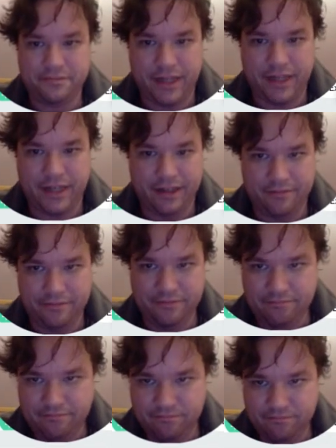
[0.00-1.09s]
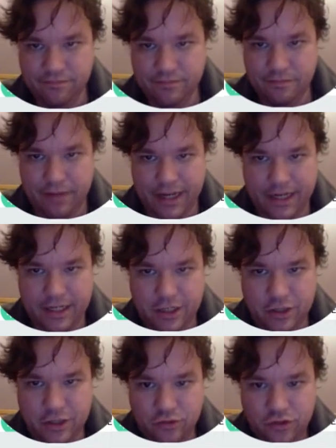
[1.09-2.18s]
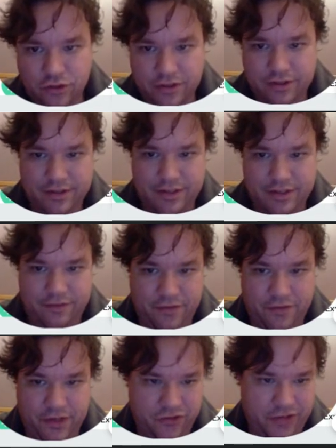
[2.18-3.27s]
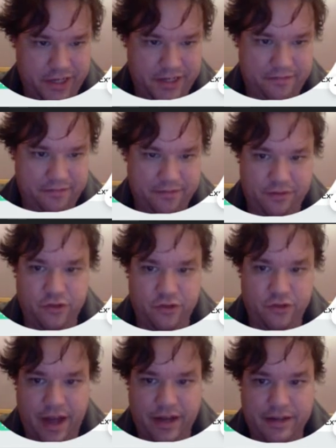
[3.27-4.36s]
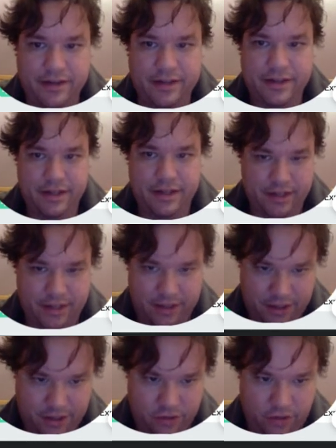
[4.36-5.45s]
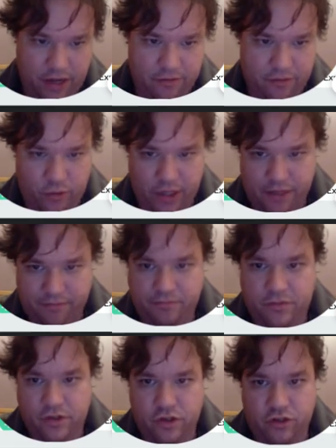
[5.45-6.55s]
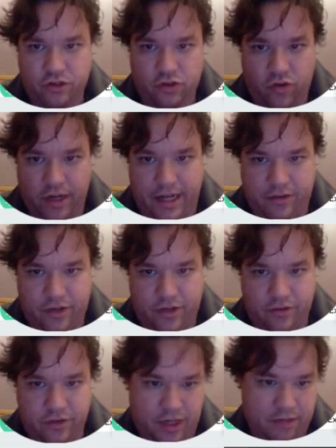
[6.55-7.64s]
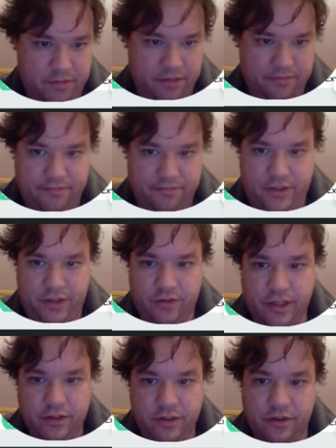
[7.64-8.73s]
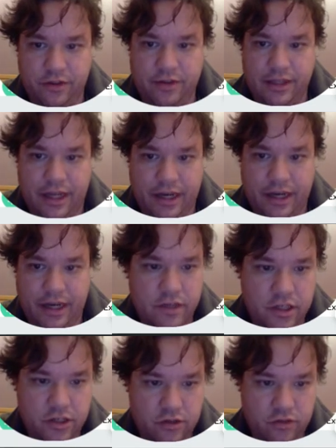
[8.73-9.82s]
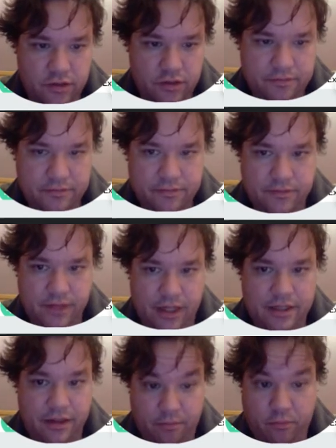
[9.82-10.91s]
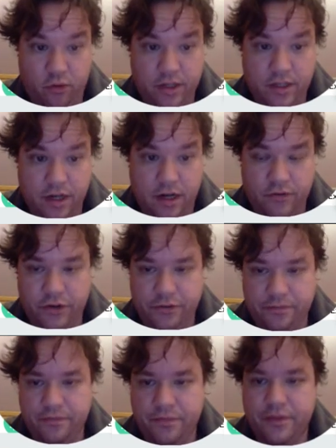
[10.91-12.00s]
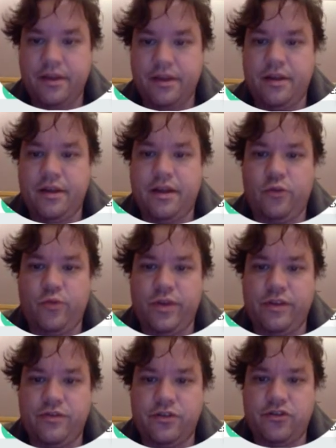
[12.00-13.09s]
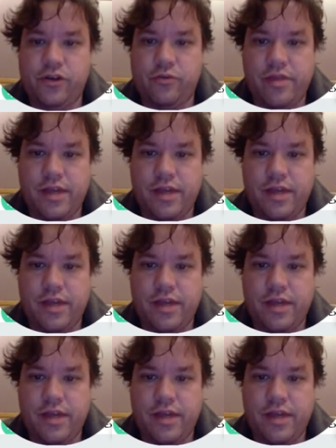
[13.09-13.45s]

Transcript: and play the deuce in the first trick. If you do that, you gave away your sole entry to the clubs. You need to take care of this deuce. That's an important card for you, and win the first trick with